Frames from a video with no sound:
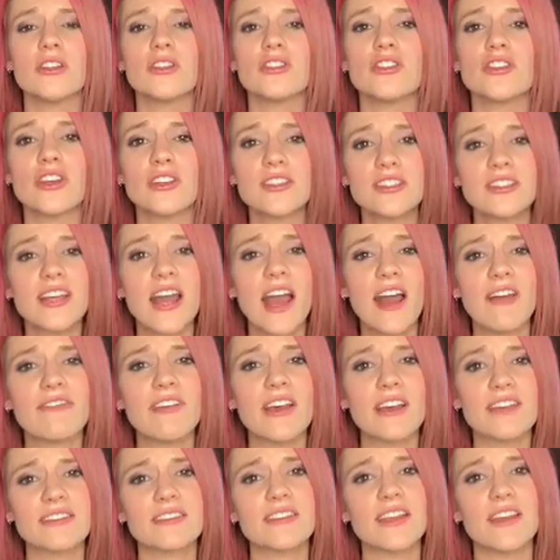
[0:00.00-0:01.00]
just to have
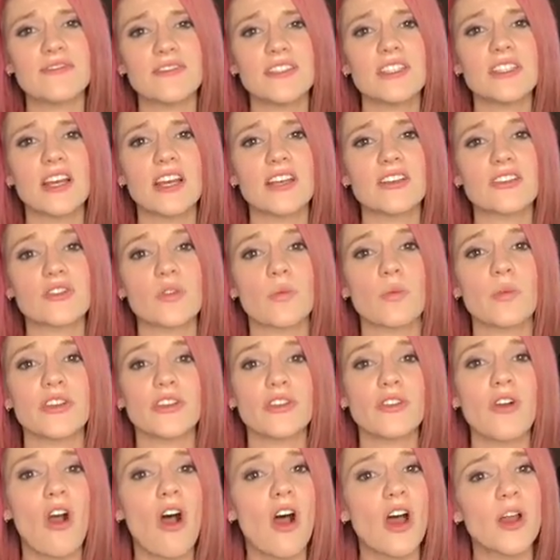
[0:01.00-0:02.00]
that safety net so when
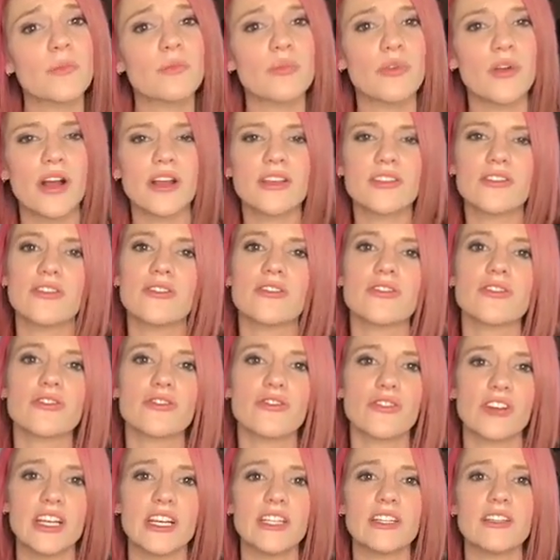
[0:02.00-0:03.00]
you're on press, your
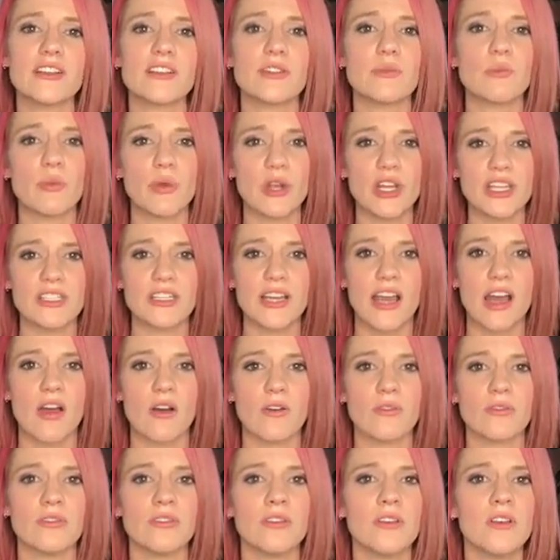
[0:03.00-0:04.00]
screen doesn't break
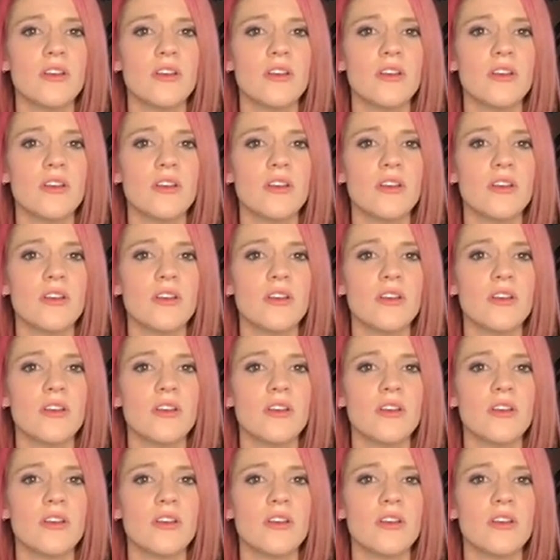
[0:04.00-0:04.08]
down.